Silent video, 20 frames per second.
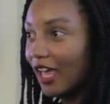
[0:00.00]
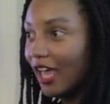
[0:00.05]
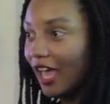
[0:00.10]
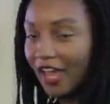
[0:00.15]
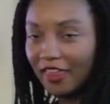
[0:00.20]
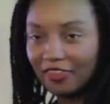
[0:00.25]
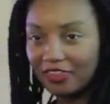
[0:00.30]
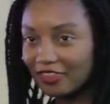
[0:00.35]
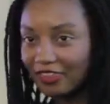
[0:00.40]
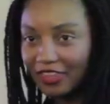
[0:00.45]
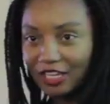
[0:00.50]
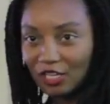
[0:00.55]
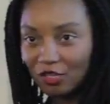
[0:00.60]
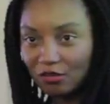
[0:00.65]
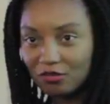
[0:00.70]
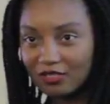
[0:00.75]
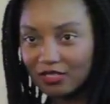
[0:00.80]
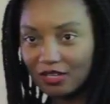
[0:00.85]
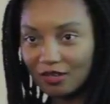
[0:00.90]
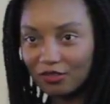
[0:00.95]
and then they
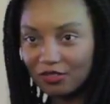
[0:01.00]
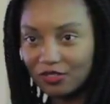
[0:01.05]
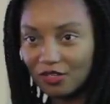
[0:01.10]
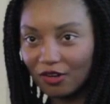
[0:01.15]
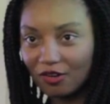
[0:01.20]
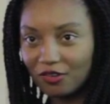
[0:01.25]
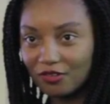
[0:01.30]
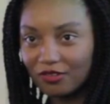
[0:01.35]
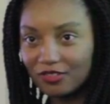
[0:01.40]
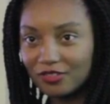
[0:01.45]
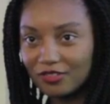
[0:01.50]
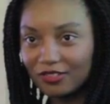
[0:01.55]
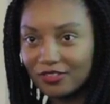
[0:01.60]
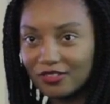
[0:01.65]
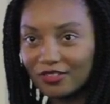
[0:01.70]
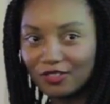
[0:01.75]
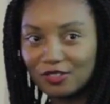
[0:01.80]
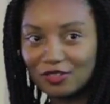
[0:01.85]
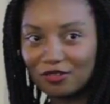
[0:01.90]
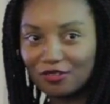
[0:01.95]
use those notes
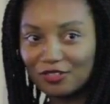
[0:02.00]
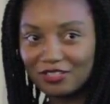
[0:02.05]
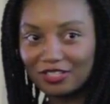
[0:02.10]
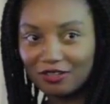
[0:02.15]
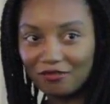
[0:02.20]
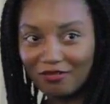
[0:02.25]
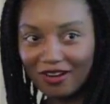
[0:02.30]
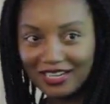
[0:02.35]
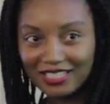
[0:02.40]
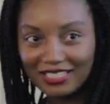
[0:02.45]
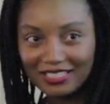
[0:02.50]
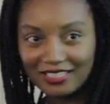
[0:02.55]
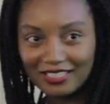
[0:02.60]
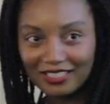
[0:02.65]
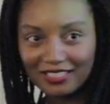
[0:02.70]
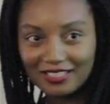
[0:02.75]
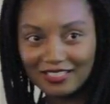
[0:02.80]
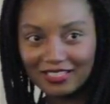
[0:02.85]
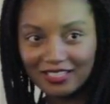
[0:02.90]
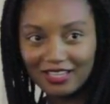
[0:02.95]
to talk to the
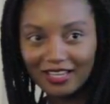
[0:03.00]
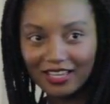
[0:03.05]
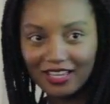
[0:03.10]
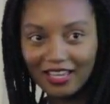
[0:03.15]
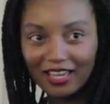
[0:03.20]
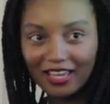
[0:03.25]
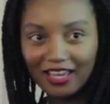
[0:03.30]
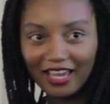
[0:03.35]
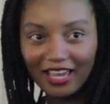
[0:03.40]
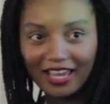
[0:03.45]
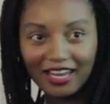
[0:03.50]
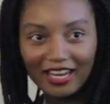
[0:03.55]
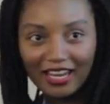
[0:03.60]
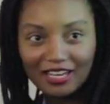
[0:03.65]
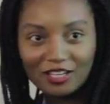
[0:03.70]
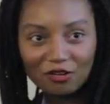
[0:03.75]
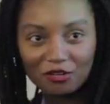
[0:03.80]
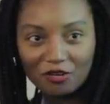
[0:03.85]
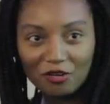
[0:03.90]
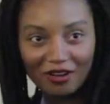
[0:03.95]
writers. And
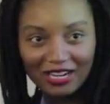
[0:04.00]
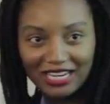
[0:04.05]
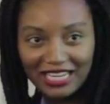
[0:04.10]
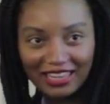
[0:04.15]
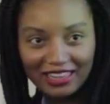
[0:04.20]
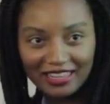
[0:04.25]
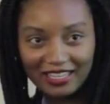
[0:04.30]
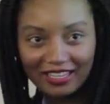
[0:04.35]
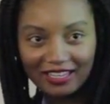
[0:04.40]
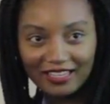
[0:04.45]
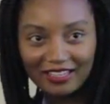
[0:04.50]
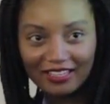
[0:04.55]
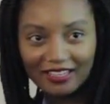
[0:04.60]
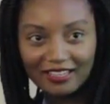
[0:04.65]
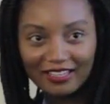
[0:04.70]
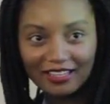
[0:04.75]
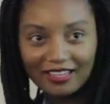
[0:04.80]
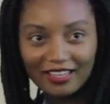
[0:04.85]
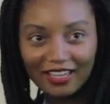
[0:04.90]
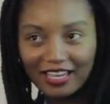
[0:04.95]
I don't know
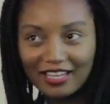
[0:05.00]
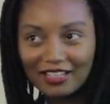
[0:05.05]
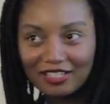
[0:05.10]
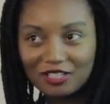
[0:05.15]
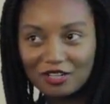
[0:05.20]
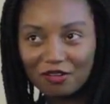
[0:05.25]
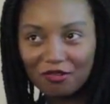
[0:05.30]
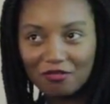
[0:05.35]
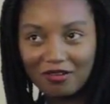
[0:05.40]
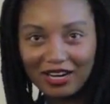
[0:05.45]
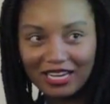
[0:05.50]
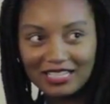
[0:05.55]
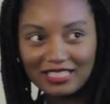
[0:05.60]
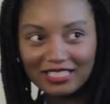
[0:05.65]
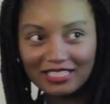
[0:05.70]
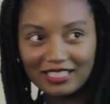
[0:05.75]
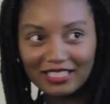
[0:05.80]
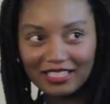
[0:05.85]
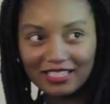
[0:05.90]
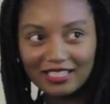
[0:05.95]
anything. It's
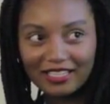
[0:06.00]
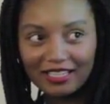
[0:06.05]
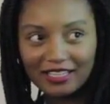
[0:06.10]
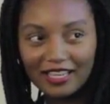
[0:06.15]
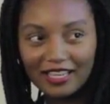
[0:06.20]
crazy.